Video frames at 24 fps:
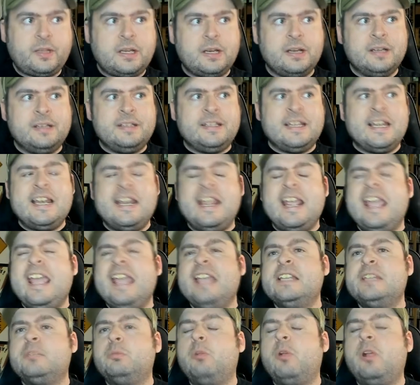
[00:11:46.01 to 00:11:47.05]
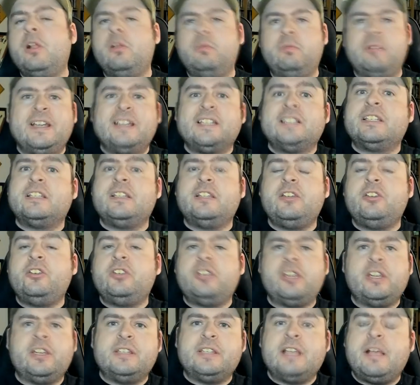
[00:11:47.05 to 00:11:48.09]
Then it is what
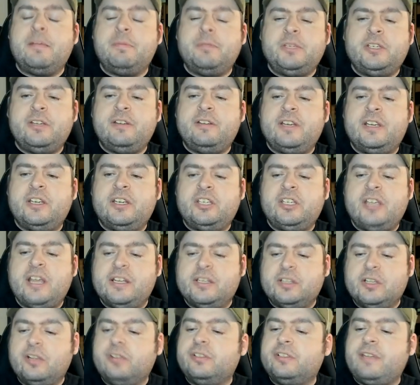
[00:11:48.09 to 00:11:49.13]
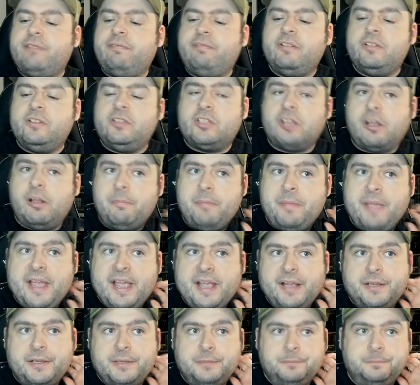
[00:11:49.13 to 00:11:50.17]
resolutions I'll be doing this year is all different
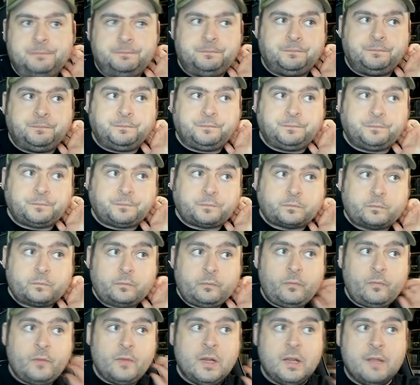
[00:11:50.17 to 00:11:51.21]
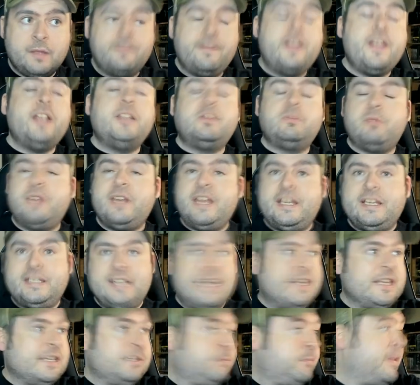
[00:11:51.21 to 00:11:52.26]
topic. First, we need to
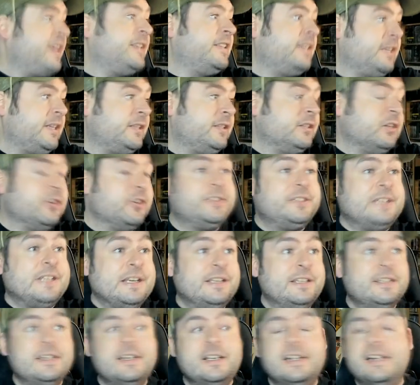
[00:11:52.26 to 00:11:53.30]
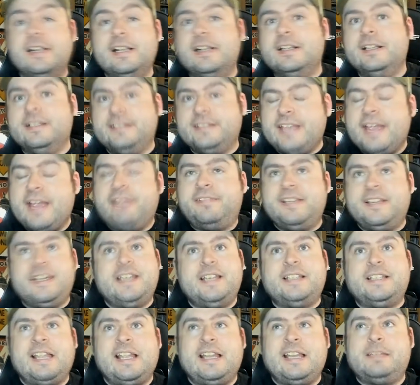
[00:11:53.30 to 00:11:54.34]
get this PC sorted definitely need
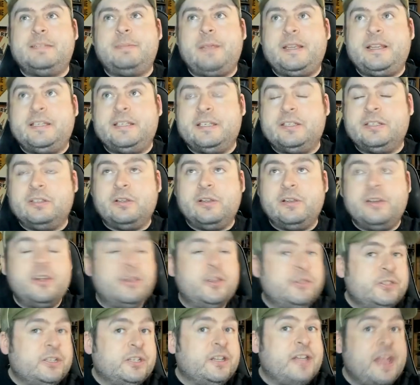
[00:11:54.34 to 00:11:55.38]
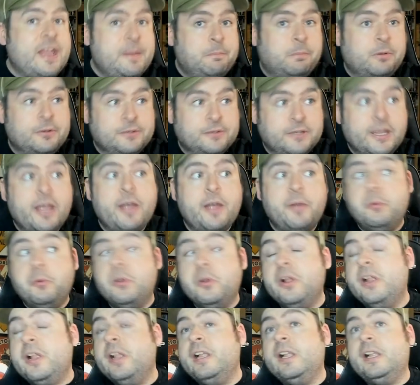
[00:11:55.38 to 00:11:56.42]
to get this piece sorted not until April though.
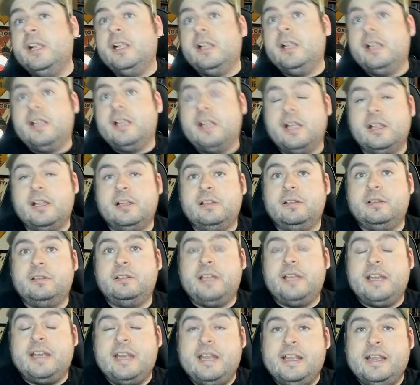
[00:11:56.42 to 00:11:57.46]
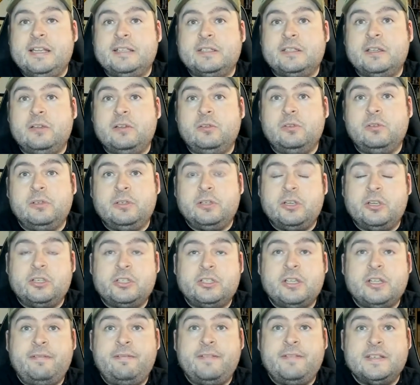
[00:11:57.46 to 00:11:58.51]
Uh, then it is um, Krilov
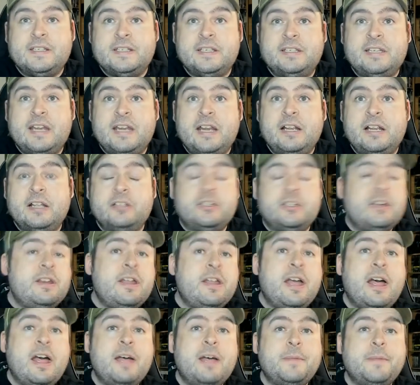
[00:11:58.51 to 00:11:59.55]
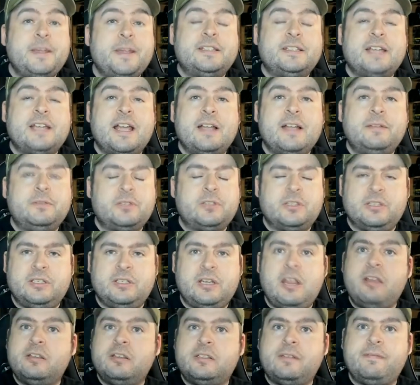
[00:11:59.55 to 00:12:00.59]
soft visiting. I don't know how many times because
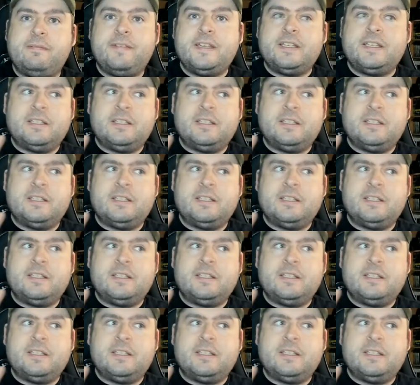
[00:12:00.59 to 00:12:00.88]
usually visits are